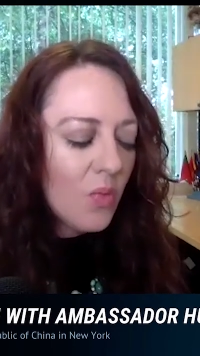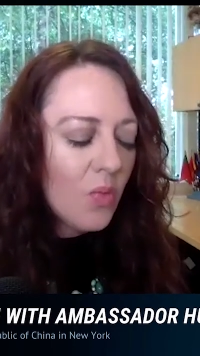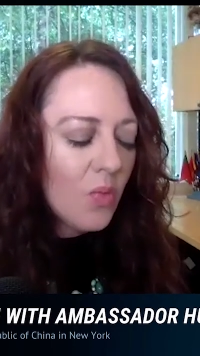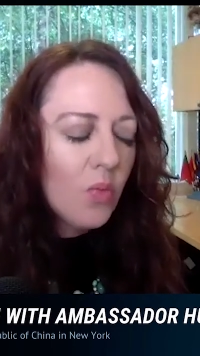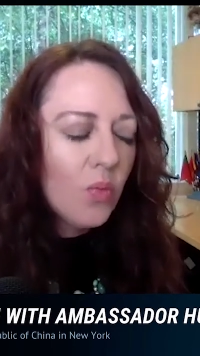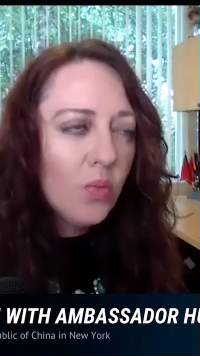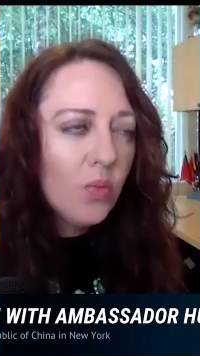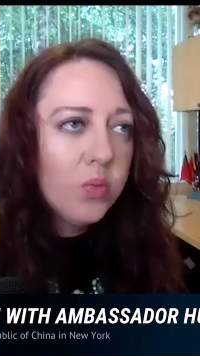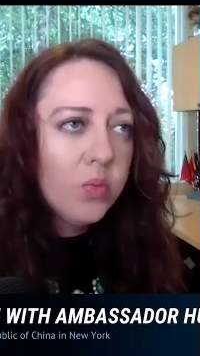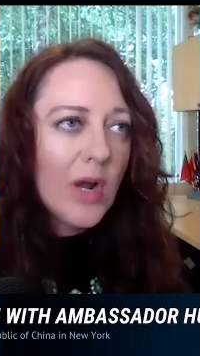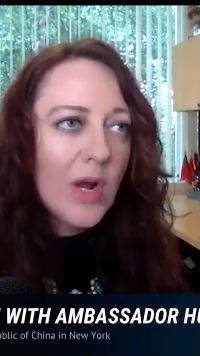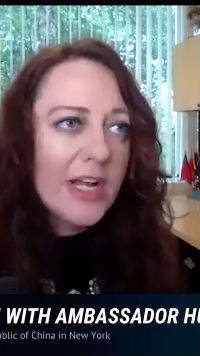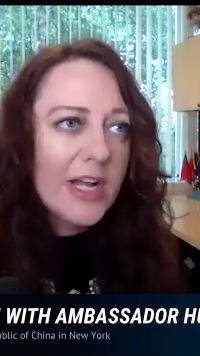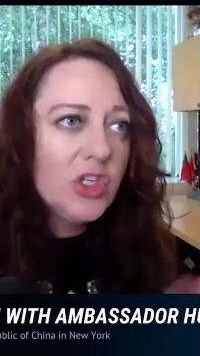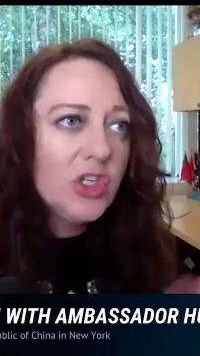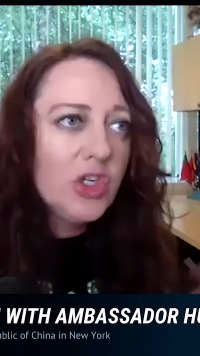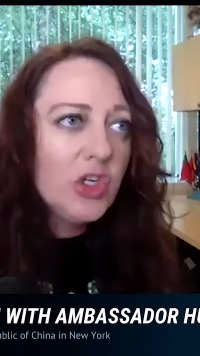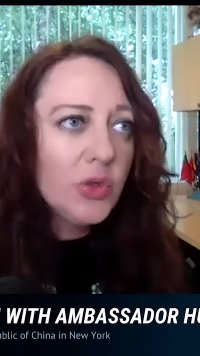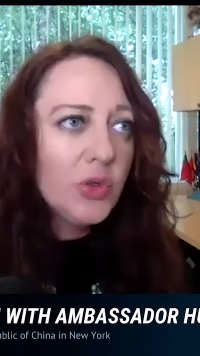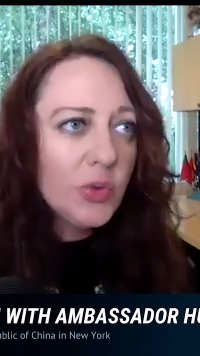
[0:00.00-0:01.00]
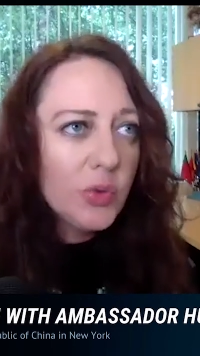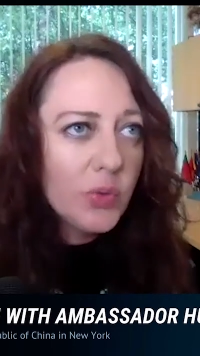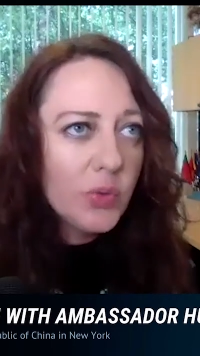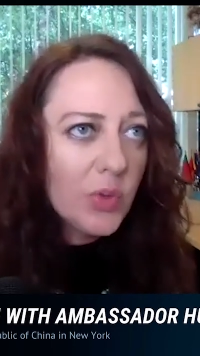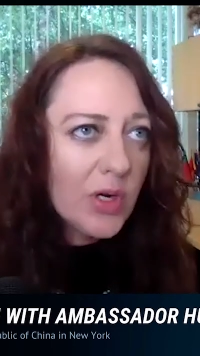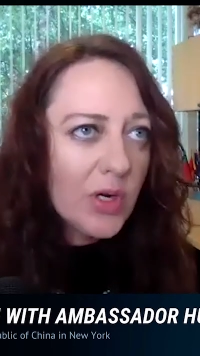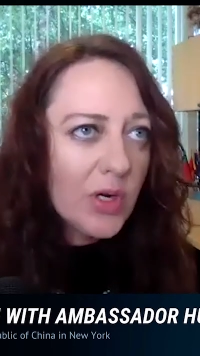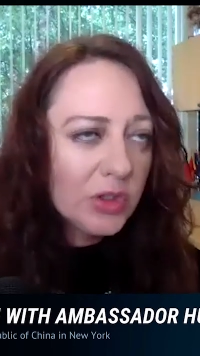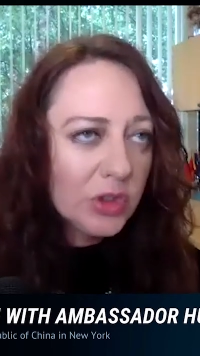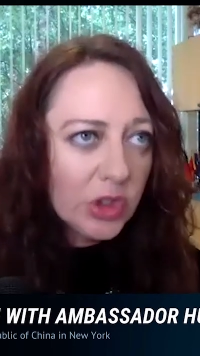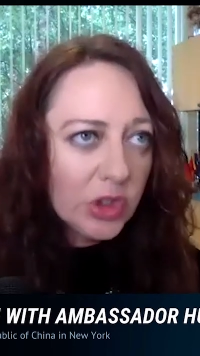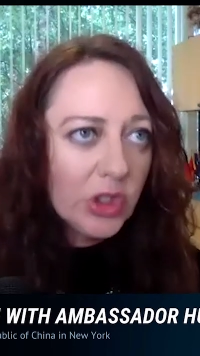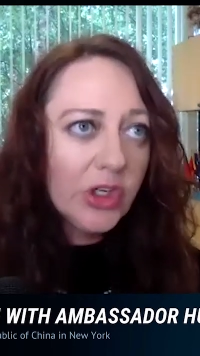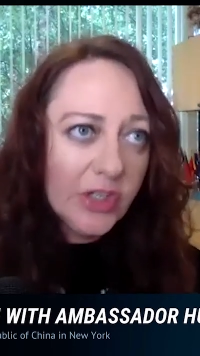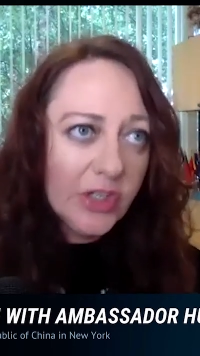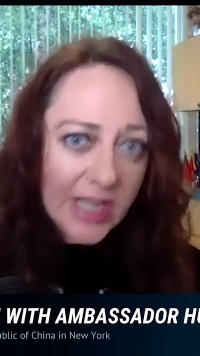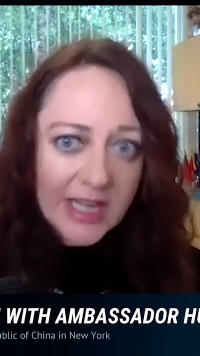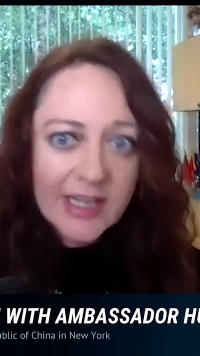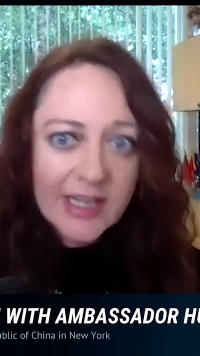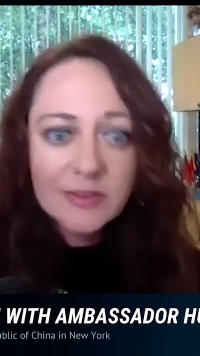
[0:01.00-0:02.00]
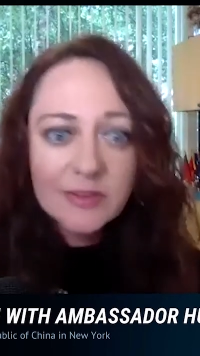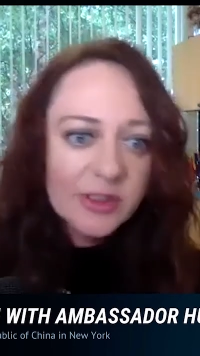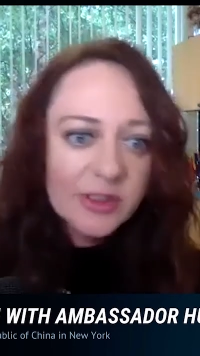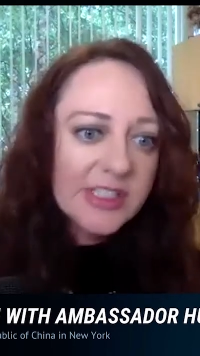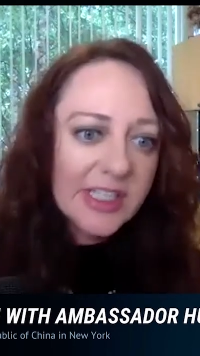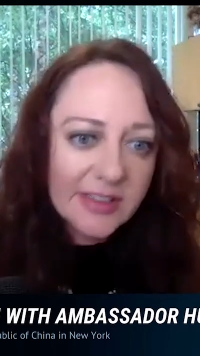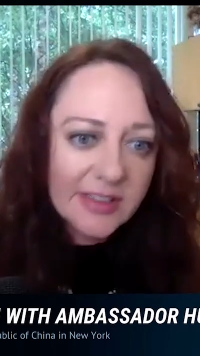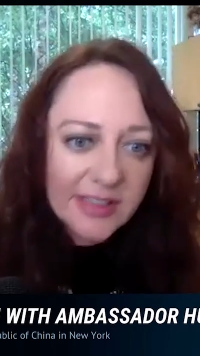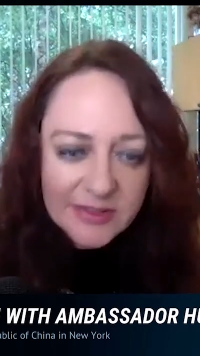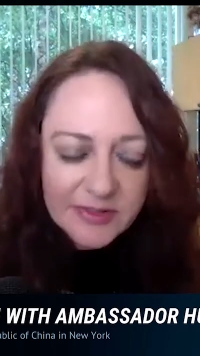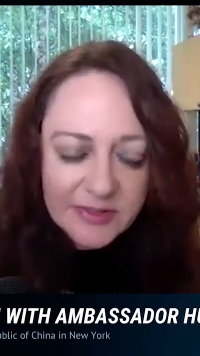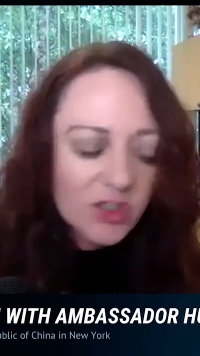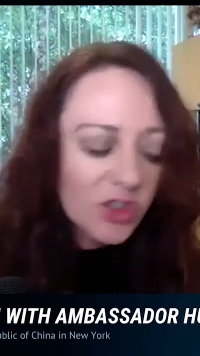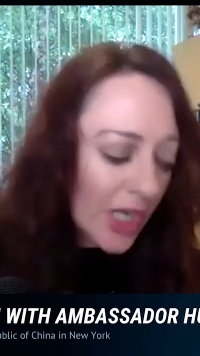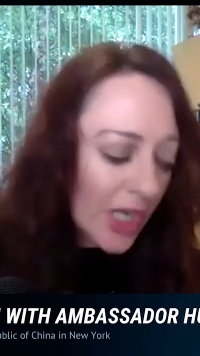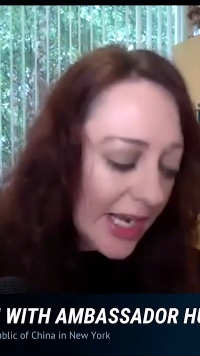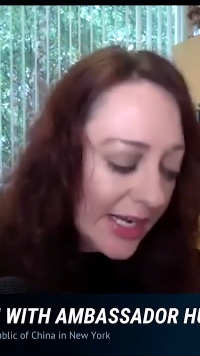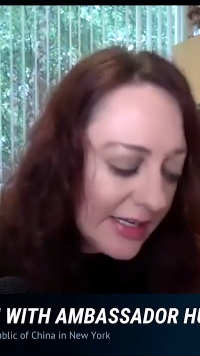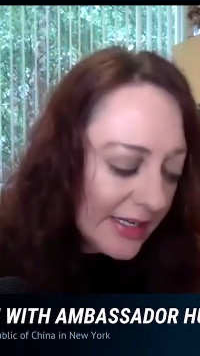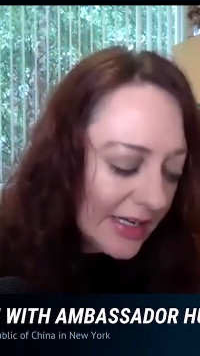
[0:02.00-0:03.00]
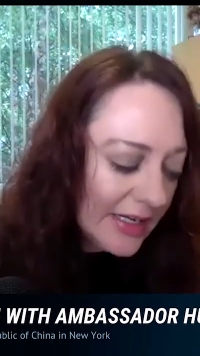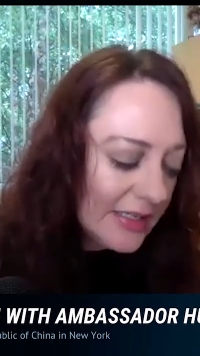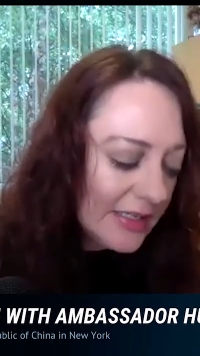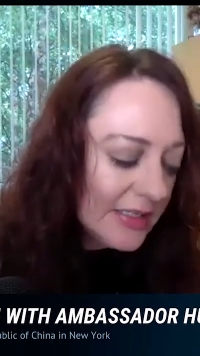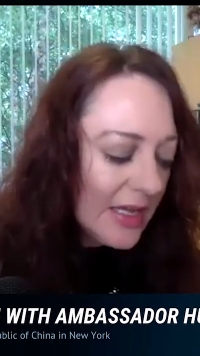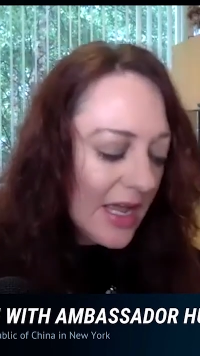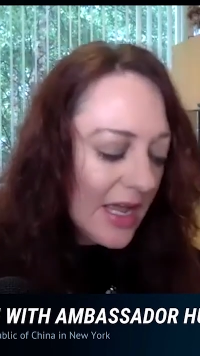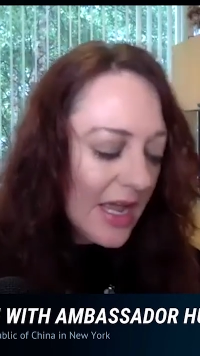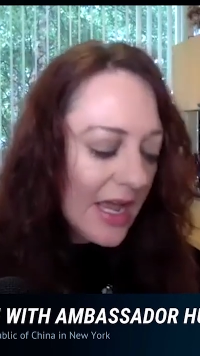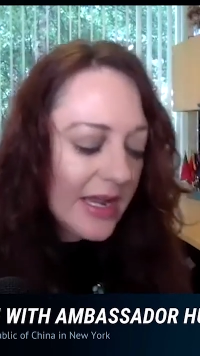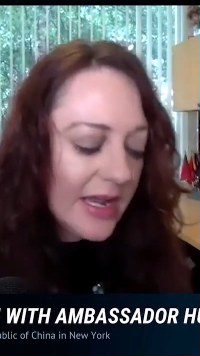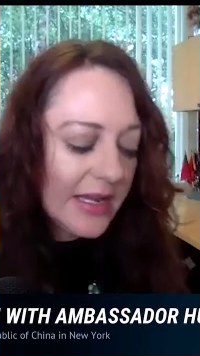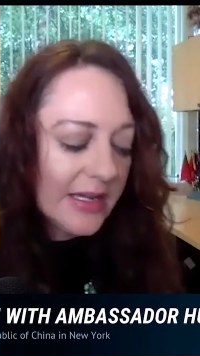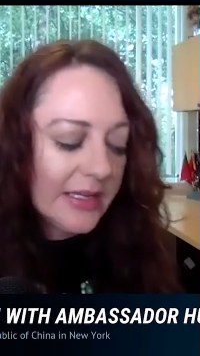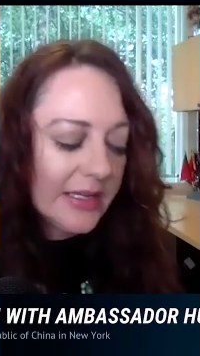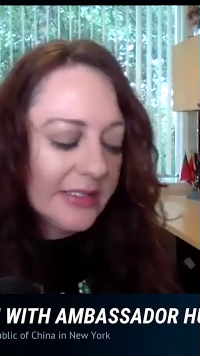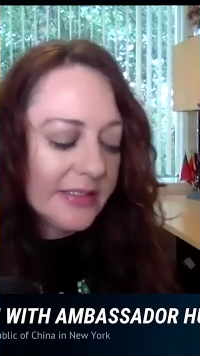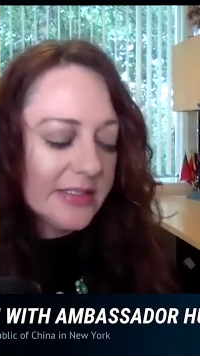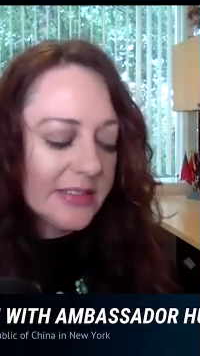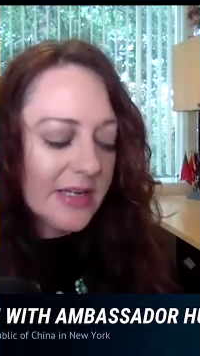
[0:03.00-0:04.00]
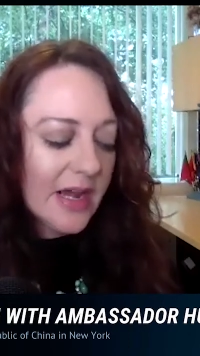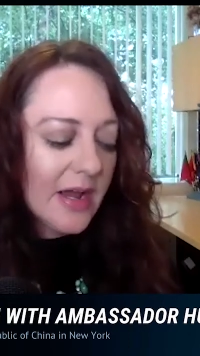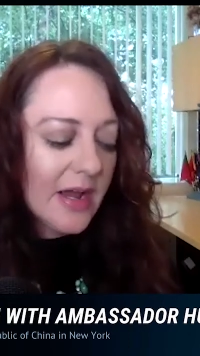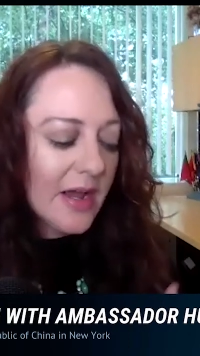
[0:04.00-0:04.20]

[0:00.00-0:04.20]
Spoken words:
When you look at everyday life in China and